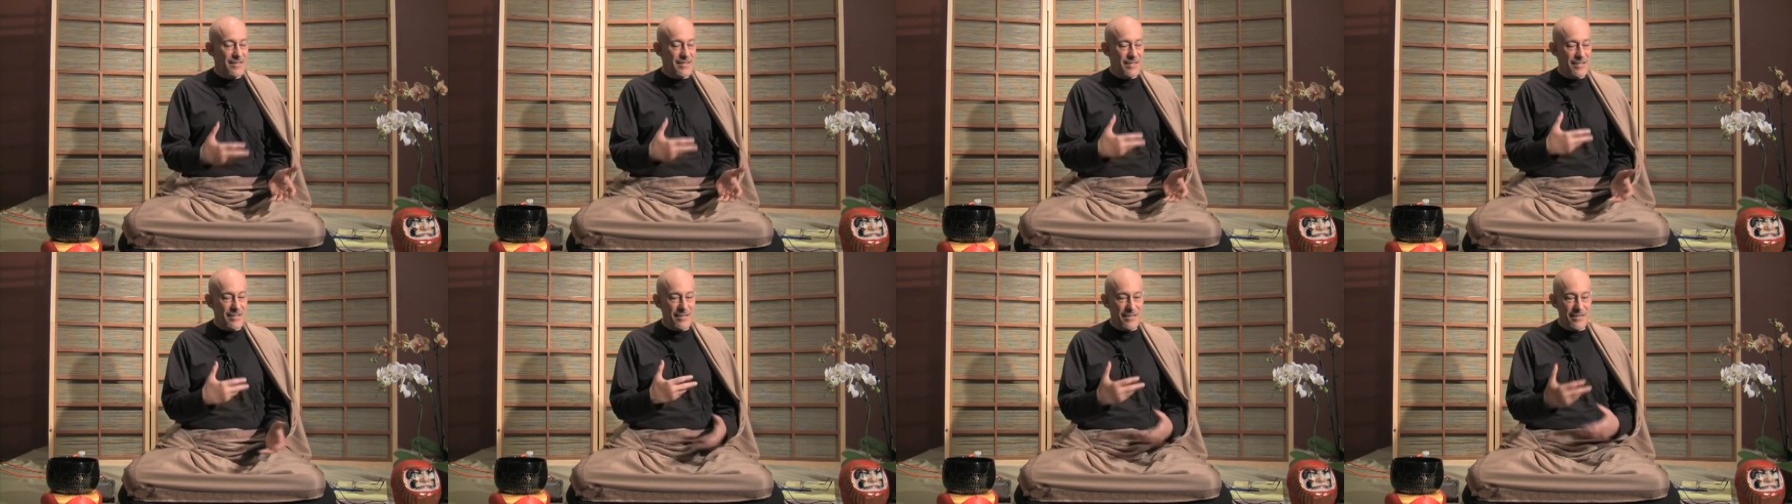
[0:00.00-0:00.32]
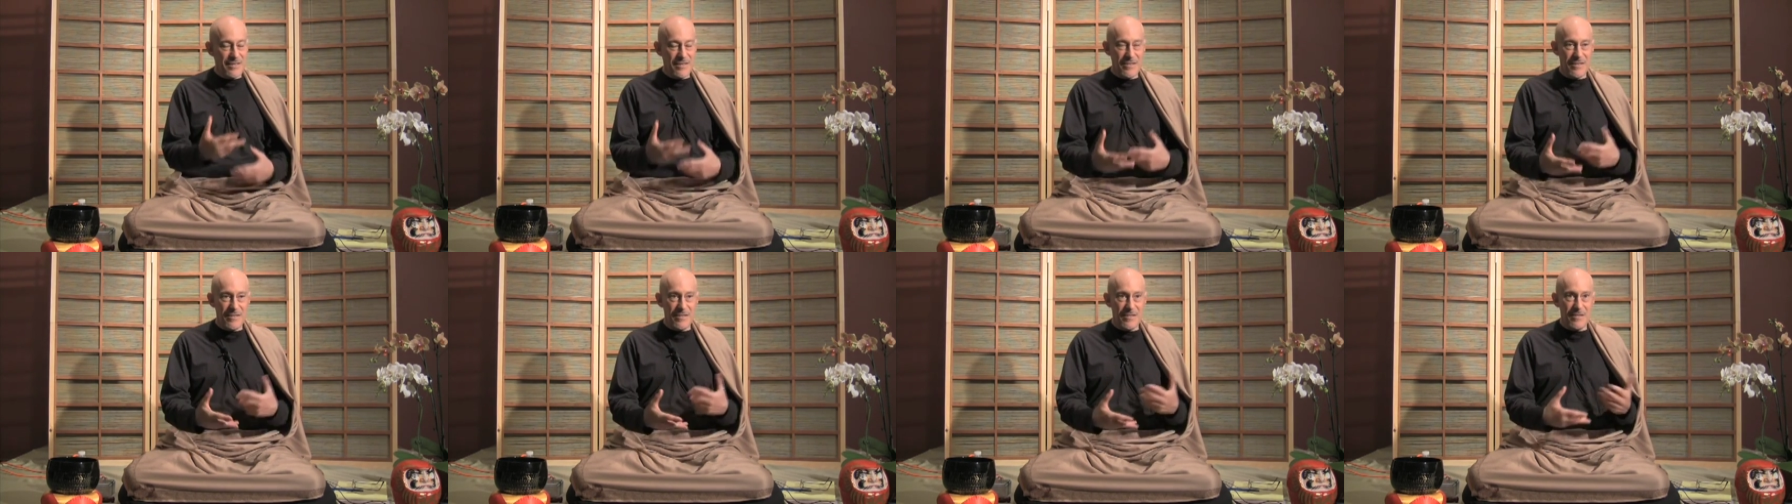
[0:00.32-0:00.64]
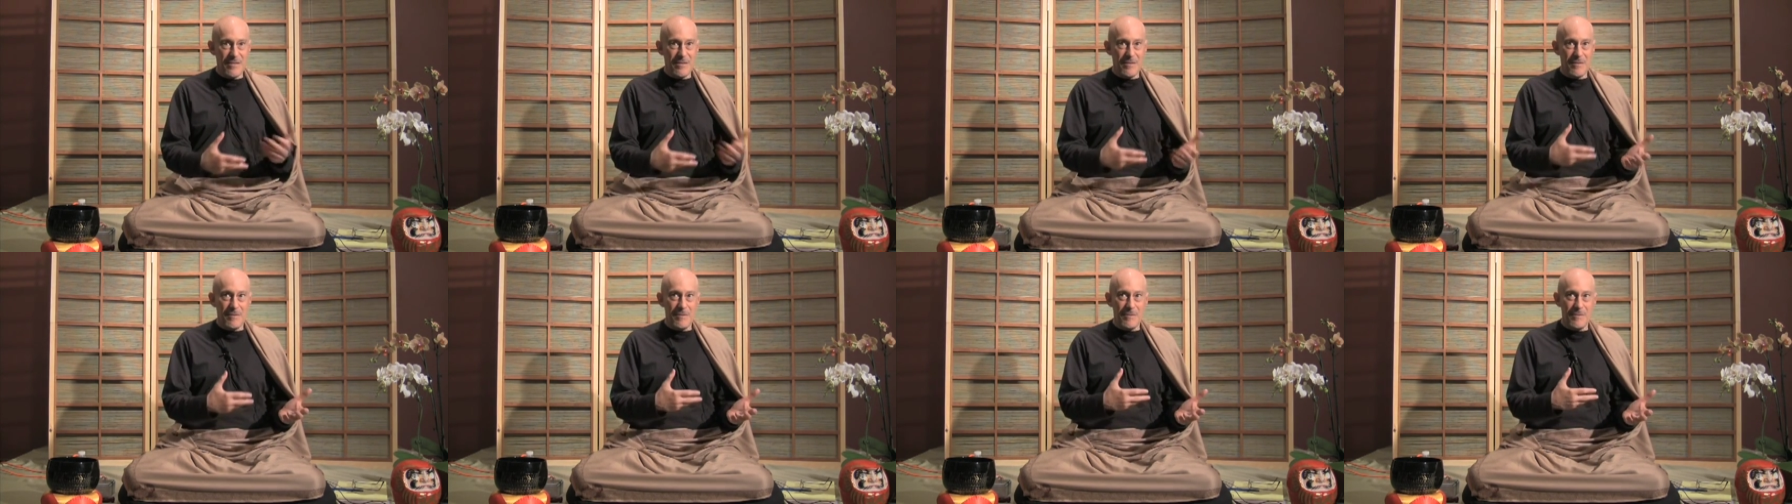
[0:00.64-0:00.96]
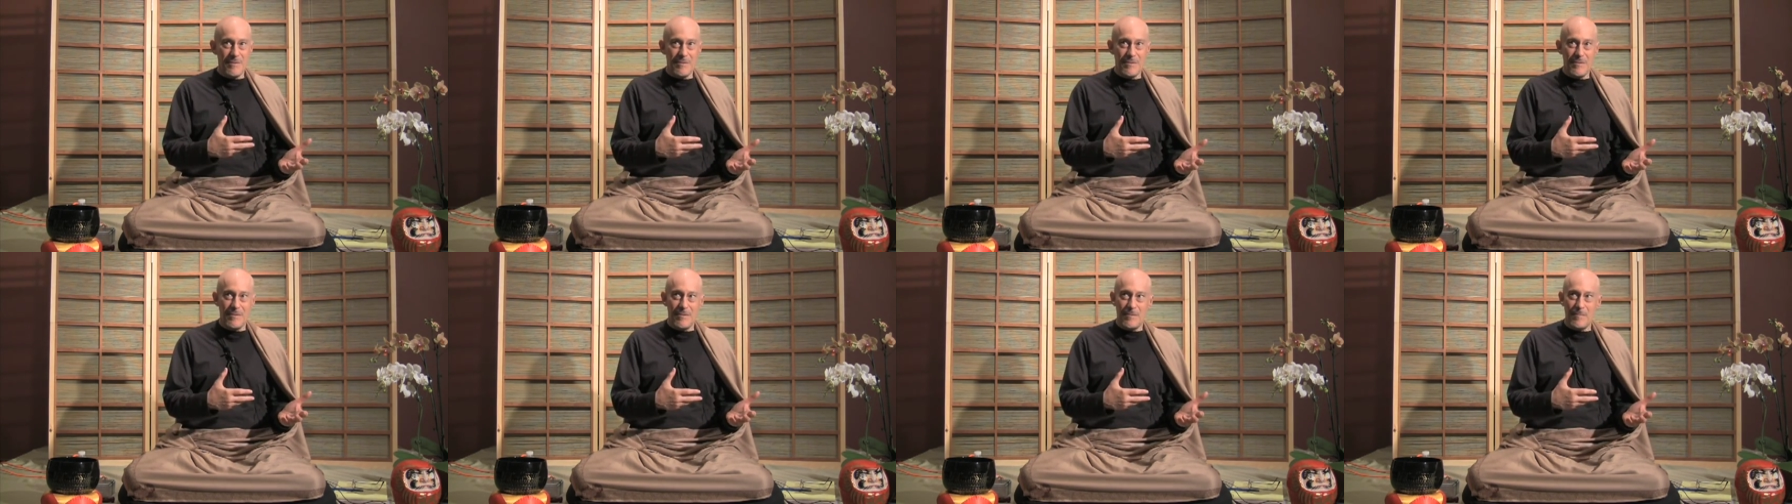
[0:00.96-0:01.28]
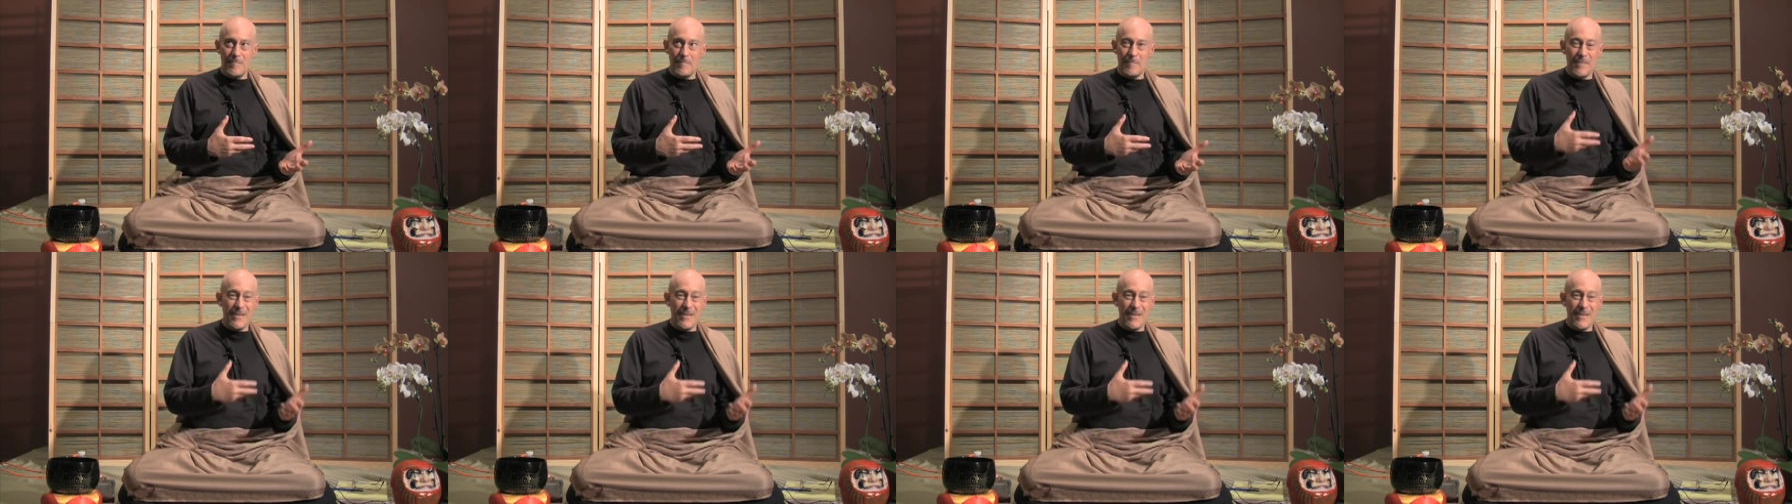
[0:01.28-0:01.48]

the uh,